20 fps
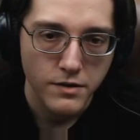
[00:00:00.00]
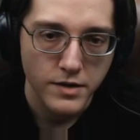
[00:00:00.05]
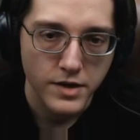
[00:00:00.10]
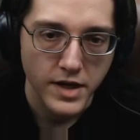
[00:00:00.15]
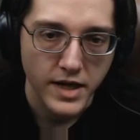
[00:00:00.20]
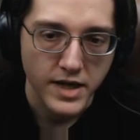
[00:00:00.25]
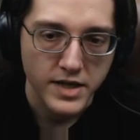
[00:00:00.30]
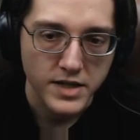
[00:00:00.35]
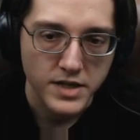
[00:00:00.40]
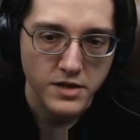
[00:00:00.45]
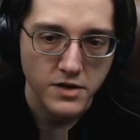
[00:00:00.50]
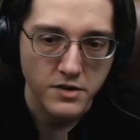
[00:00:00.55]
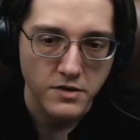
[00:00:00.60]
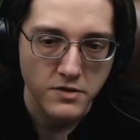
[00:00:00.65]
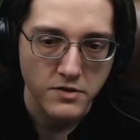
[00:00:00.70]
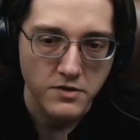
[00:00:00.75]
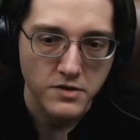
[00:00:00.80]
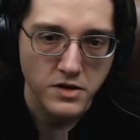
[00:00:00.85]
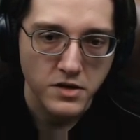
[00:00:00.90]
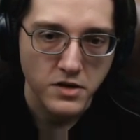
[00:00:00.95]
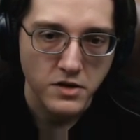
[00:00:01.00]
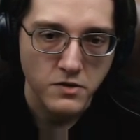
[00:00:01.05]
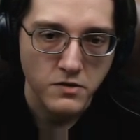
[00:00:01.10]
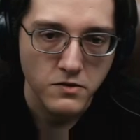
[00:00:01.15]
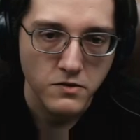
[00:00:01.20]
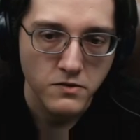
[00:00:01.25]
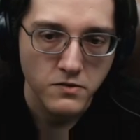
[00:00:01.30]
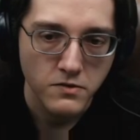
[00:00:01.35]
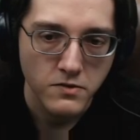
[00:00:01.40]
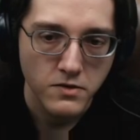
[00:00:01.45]
Yeah, so
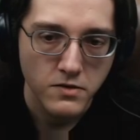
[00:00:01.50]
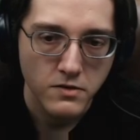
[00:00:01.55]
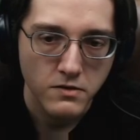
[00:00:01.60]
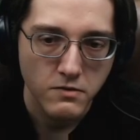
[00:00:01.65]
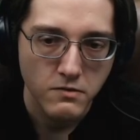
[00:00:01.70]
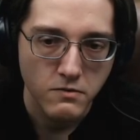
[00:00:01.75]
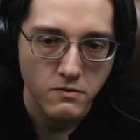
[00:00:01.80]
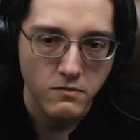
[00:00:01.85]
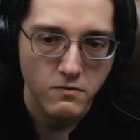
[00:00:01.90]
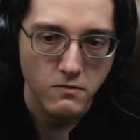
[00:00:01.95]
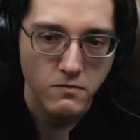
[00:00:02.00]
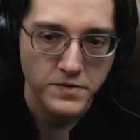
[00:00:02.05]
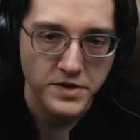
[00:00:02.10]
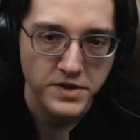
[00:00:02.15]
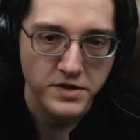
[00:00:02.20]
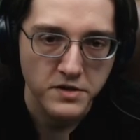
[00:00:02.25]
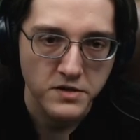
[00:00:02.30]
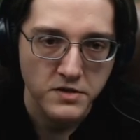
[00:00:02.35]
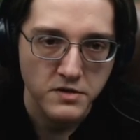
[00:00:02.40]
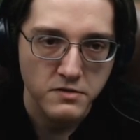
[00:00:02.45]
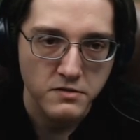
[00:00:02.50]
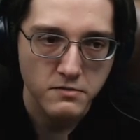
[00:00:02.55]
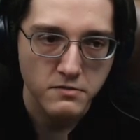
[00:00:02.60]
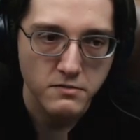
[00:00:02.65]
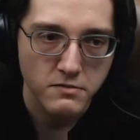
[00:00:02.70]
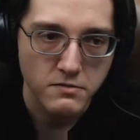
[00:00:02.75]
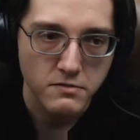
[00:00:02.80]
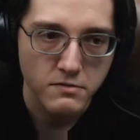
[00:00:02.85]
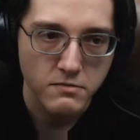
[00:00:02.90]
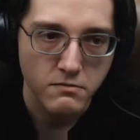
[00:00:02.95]
you will
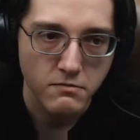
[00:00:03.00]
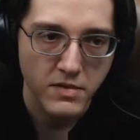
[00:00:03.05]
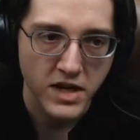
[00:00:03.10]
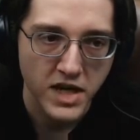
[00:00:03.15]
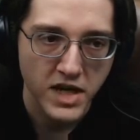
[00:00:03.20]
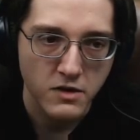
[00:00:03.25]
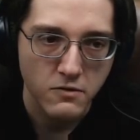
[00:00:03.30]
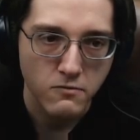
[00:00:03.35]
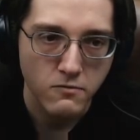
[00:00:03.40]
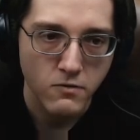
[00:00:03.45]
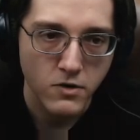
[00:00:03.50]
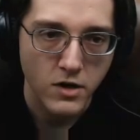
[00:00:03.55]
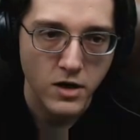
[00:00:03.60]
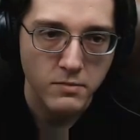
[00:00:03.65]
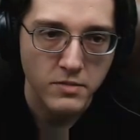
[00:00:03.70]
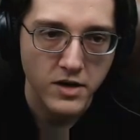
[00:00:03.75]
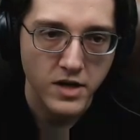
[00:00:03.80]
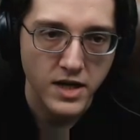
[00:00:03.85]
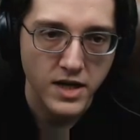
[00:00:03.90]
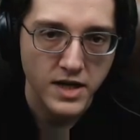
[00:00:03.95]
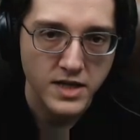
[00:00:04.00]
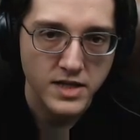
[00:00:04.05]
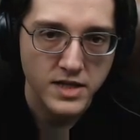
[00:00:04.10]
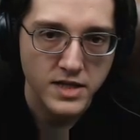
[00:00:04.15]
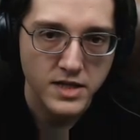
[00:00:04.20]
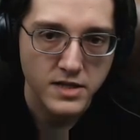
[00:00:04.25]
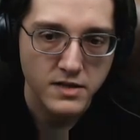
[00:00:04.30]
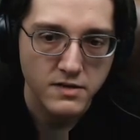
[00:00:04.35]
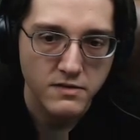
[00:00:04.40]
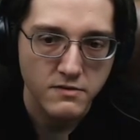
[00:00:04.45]
make raw
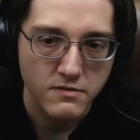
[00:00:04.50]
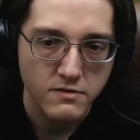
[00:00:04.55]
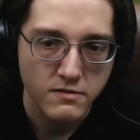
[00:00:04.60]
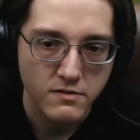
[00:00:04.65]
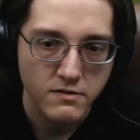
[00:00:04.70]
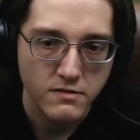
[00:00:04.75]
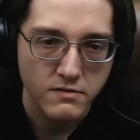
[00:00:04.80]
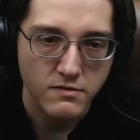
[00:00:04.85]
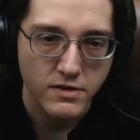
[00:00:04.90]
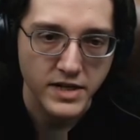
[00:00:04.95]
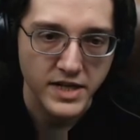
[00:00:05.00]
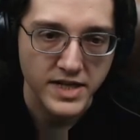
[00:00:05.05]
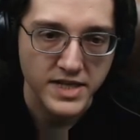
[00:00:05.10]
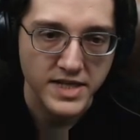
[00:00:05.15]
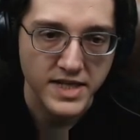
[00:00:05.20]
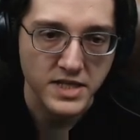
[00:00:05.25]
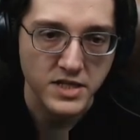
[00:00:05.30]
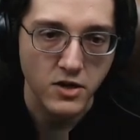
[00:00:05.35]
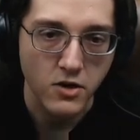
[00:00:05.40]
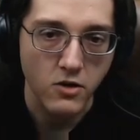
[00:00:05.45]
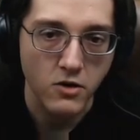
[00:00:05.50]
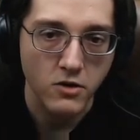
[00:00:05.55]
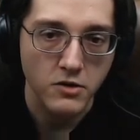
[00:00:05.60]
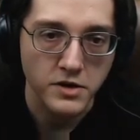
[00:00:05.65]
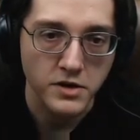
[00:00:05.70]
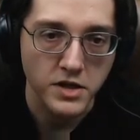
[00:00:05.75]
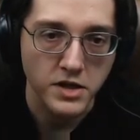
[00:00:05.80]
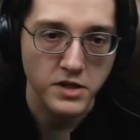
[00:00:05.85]
pots. I guess that's all you